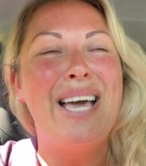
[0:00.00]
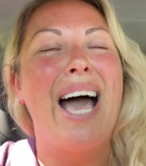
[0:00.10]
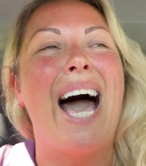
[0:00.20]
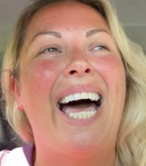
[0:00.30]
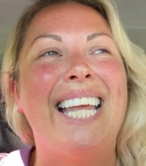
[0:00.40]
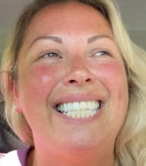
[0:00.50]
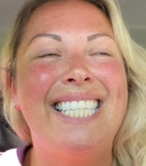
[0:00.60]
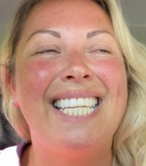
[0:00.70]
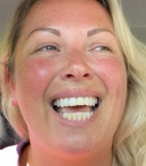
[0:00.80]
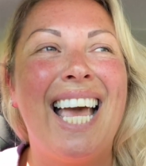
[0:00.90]

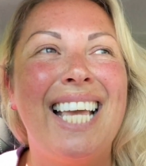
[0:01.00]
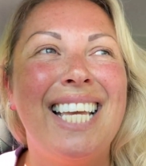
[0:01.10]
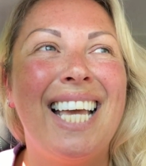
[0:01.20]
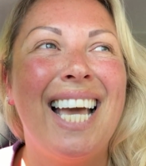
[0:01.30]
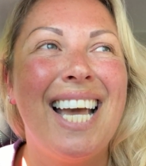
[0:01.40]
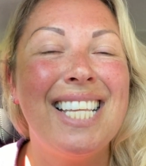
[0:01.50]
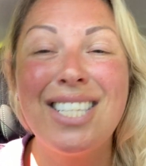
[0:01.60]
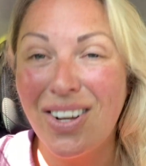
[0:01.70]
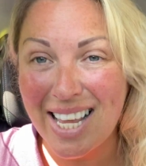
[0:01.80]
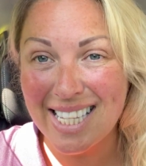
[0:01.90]
And
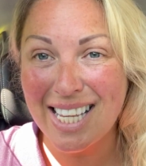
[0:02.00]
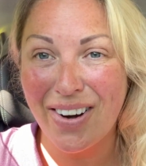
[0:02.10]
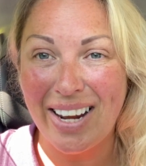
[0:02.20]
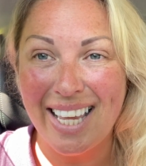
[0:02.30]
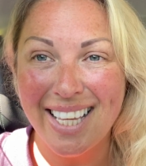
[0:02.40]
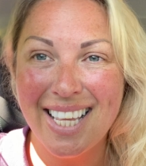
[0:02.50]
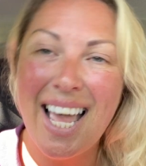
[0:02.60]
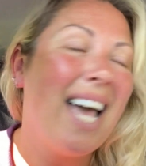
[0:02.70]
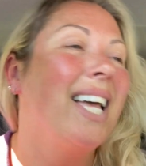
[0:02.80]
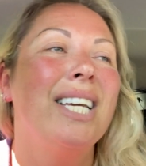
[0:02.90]
it's not necessary.
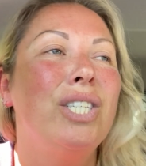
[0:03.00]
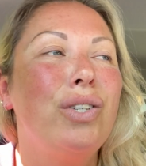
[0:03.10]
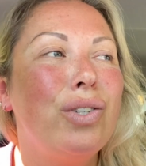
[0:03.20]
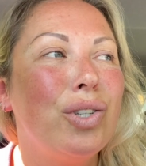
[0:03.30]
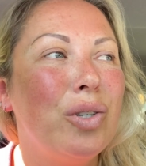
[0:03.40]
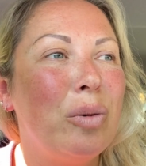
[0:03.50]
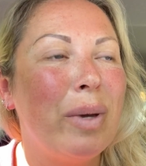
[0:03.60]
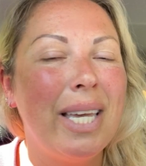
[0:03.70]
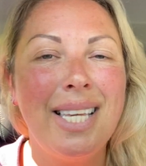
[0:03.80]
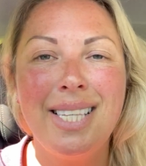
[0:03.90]

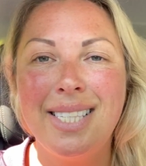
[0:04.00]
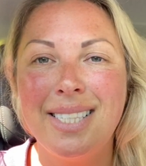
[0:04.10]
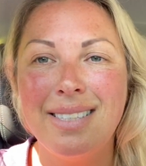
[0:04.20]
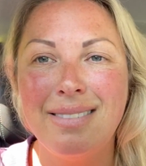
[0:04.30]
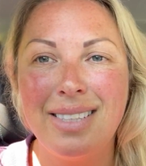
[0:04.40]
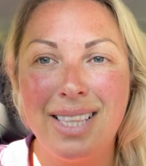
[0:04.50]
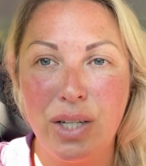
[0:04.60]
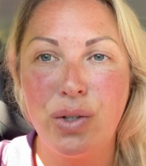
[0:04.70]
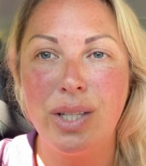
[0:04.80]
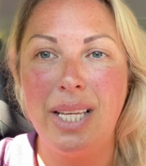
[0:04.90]
YouTube is
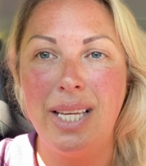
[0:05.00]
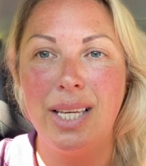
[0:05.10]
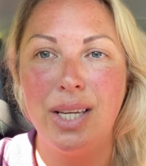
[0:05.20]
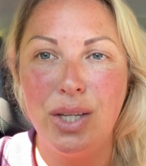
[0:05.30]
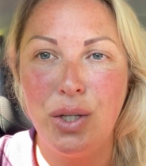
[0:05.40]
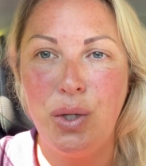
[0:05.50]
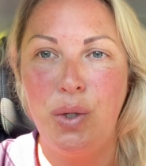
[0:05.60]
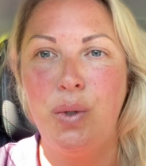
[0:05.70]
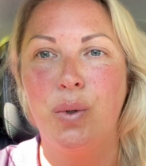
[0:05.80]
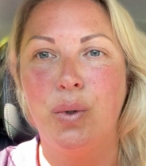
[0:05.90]
literally
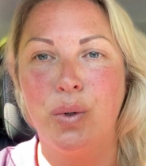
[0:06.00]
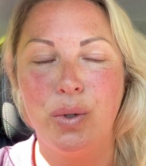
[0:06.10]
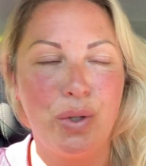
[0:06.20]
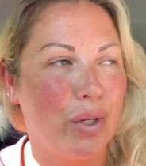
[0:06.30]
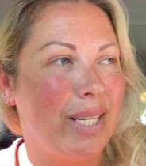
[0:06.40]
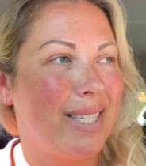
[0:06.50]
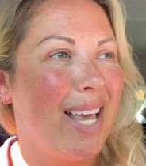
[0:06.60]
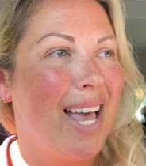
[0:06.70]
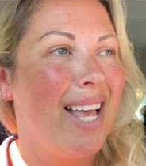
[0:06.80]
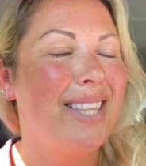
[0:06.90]
your choice.
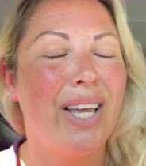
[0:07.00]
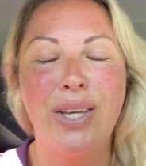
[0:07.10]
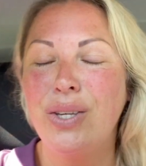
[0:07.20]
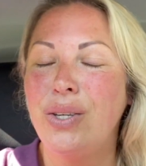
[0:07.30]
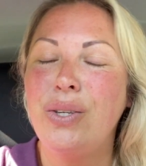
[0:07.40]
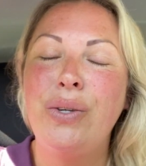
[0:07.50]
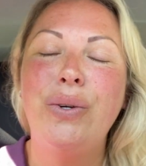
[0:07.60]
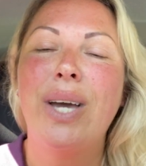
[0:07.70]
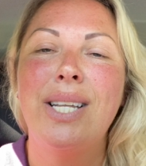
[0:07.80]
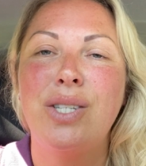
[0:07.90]
Like,
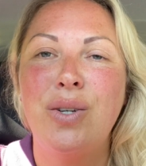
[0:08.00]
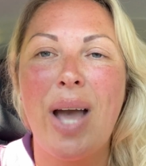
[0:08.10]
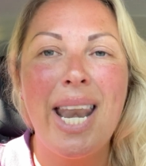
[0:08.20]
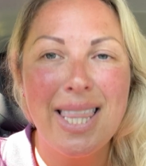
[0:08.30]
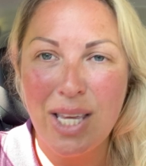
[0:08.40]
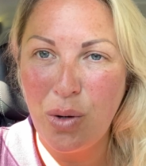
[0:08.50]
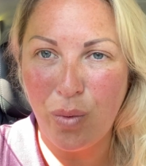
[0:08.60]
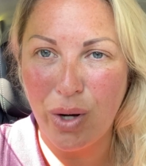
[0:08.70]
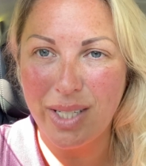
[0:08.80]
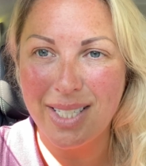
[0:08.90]
you can do anything you
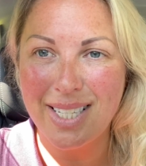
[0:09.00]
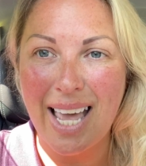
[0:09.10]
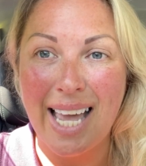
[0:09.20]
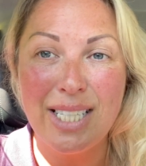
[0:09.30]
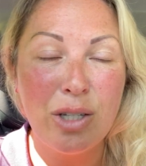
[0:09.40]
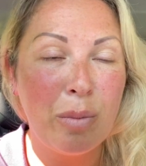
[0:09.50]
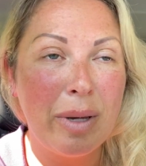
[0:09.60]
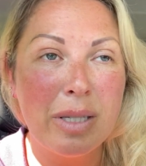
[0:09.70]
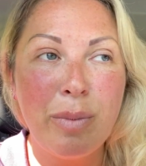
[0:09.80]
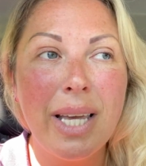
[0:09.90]
want, and you can
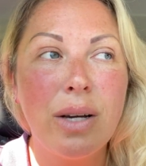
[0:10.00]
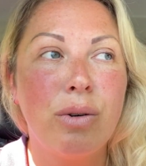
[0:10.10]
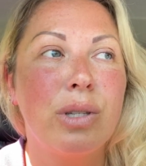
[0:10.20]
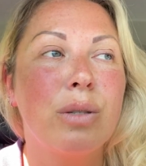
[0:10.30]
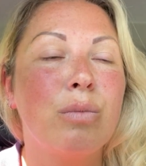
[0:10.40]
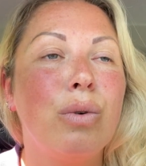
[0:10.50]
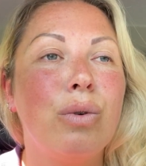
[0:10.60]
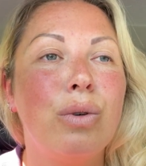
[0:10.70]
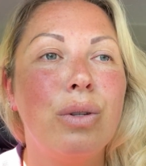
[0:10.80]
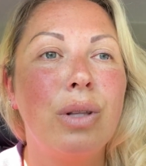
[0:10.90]
be as big or as
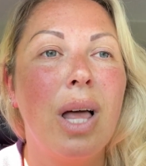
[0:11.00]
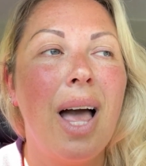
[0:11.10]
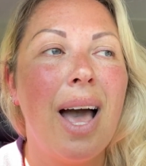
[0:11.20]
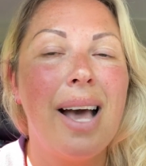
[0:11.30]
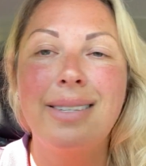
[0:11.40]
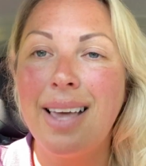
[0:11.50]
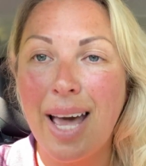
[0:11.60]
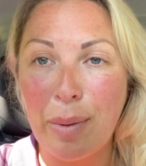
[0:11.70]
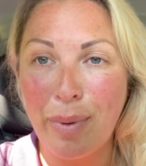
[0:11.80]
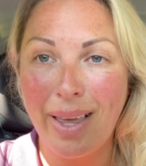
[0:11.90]
small, as
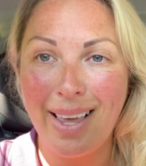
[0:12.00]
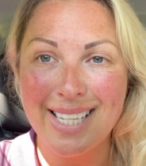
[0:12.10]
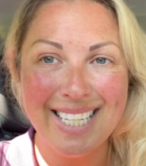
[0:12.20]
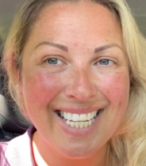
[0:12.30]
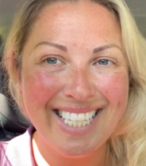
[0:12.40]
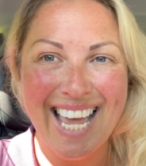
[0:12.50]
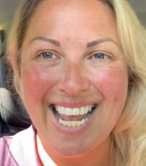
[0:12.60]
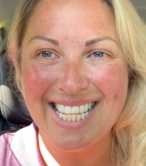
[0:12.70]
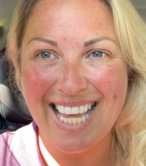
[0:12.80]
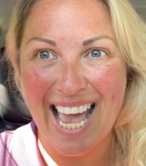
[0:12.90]
happy, as
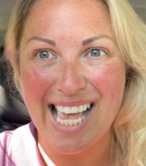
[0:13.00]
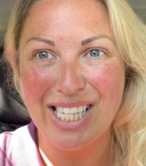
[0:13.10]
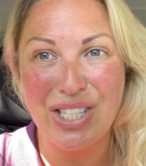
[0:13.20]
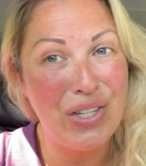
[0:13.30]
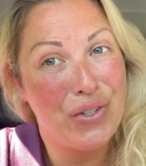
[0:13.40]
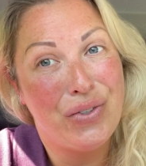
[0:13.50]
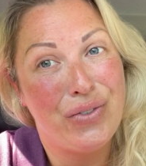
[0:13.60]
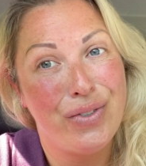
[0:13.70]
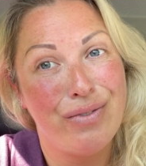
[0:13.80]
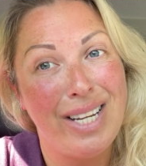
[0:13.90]
content as
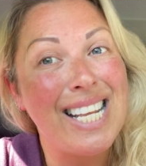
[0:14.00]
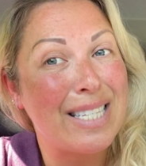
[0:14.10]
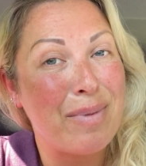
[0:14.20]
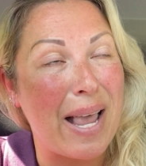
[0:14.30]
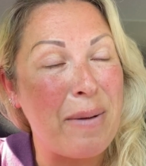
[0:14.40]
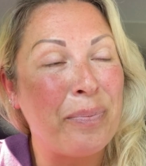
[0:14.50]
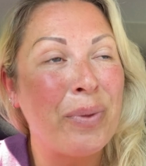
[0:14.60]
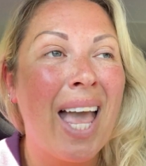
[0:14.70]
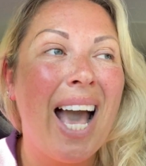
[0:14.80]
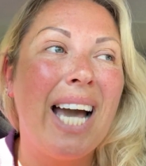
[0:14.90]
you need it to be.
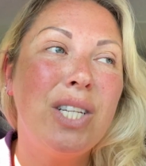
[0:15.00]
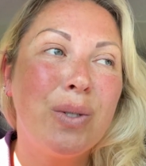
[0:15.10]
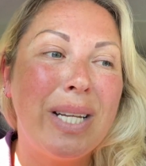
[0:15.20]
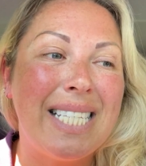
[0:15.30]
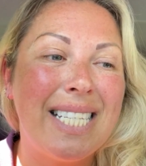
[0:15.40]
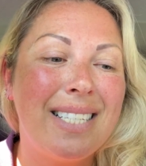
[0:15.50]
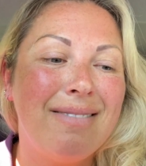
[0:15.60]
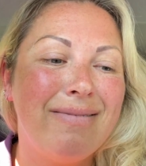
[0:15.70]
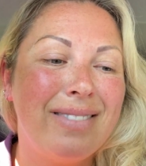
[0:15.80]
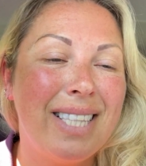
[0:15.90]
I just wanted to
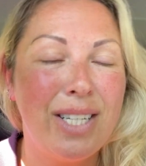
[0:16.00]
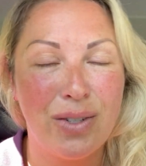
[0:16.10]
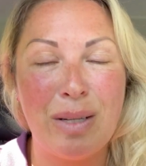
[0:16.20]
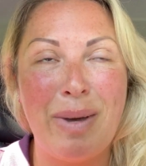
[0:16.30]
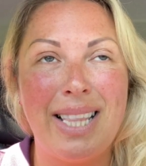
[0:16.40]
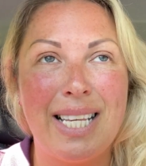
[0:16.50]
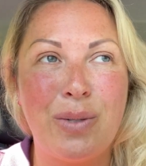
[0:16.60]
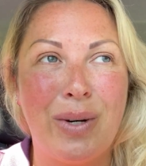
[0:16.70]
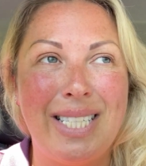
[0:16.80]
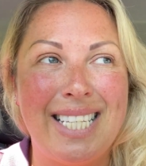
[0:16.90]
literally make
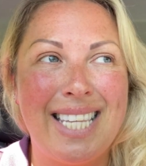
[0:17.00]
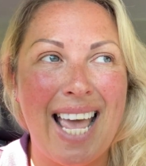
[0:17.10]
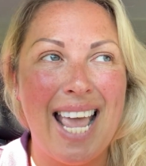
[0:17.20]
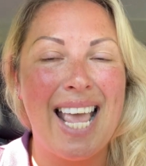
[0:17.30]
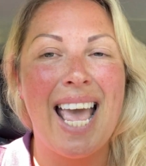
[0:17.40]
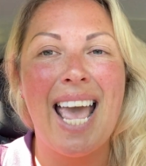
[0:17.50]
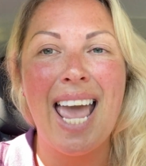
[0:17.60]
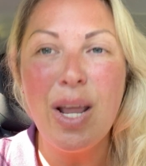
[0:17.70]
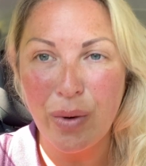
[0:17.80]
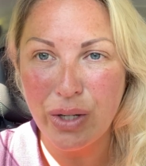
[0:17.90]
this one to say
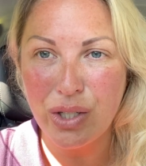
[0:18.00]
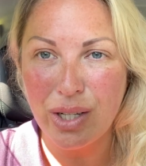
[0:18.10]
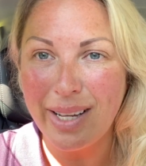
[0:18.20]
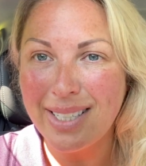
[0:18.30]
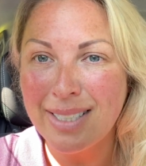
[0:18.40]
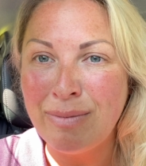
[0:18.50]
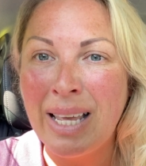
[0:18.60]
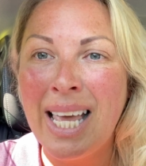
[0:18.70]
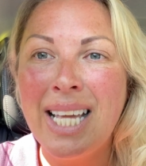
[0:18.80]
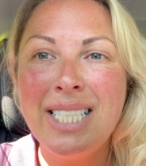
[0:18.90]
anyone can do it.
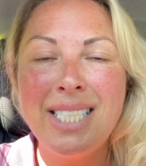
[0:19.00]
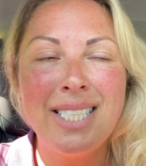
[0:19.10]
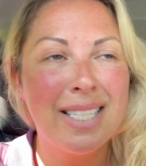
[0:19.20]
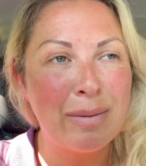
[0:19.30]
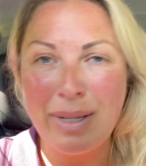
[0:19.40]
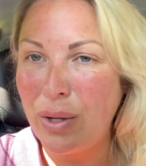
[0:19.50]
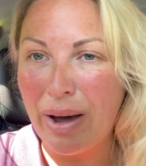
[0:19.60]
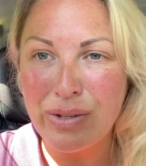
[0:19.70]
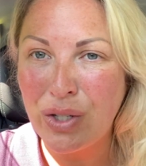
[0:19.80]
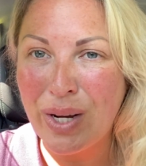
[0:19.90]
Doesn't mean you
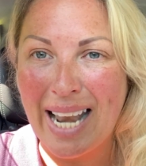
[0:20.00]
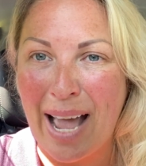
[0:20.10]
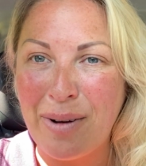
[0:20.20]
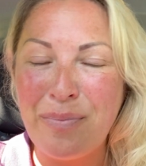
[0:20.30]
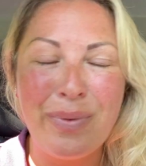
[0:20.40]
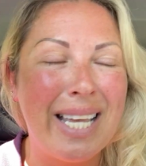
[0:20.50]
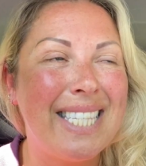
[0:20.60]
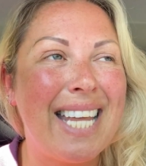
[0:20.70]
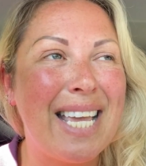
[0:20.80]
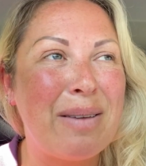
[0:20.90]
have to do it now.
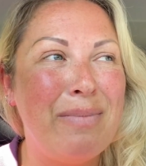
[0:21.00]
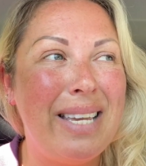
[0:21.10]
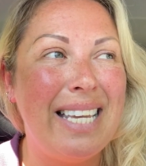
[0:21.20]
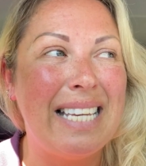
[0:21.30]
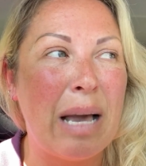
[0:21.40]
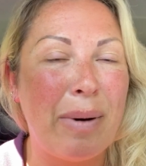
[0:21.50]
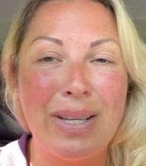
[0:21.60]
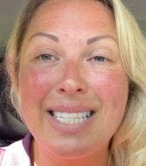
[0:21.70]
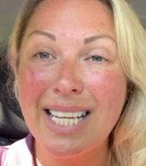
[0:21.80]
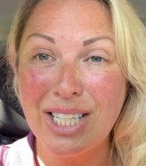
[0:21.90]
It's taken me
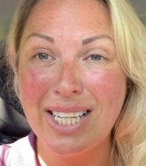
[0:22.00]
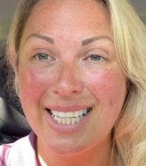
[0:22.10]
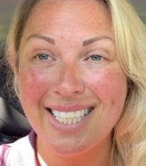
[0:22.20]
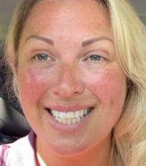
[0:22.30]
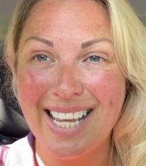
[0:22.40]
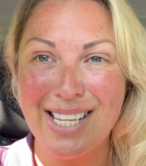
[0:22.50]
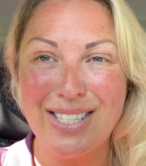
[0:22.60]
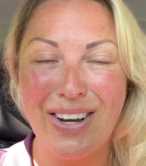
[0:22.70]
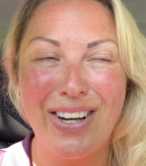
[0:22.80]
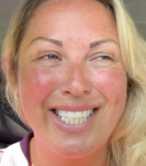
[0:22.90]
about 6 years to get
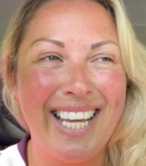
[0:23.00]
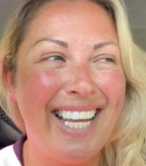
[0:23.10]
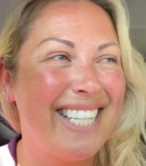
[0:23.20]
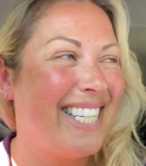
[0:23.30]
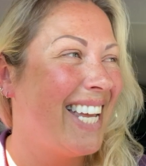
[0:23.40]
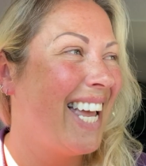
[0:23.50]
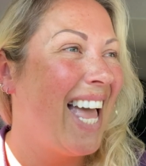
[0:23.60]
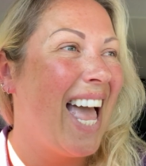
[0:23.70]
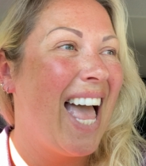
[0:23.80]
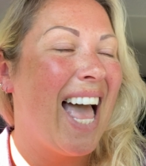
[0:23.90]
started
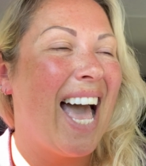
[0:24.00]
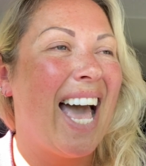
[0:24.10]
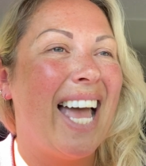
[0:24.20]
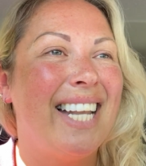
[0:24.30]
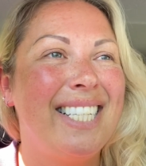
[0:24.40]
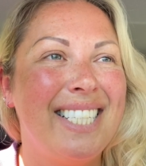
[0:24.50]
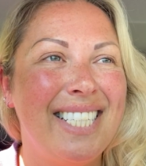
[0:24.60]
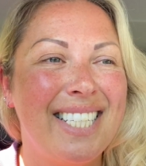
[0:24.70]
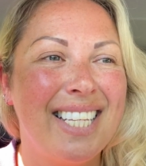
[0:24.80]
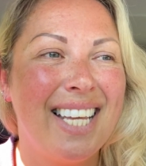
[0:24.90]

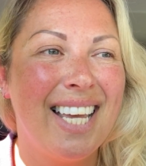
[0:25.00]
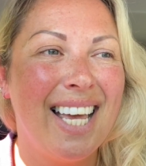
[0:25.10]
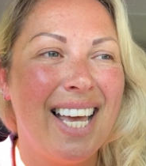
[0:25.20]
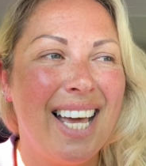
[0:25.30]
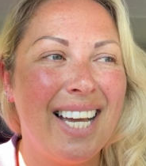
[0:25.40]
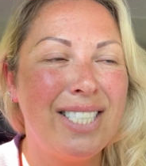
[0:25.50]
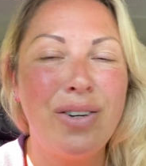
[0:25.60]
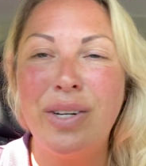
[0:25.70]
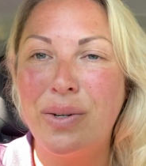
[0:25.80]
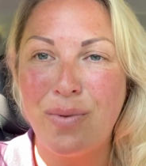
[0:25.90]
and I
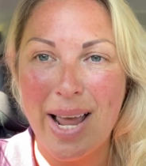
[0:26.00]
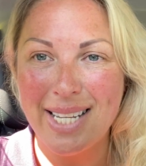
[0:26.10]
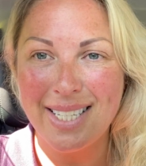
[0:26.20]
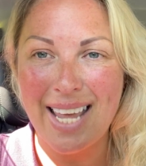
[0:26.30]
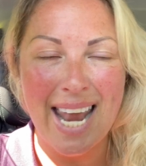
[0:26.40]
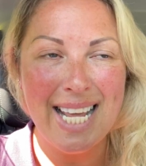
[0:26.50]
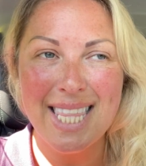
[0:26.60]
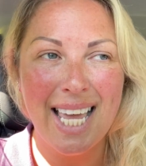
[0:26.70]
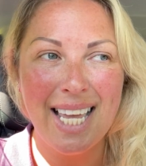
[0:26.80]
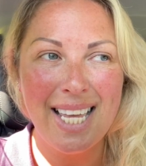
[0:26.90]
don't regret
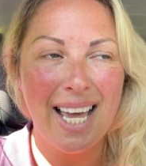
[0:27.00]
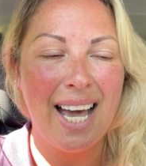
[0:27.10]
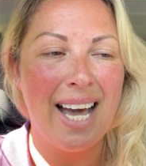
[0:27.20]
anything.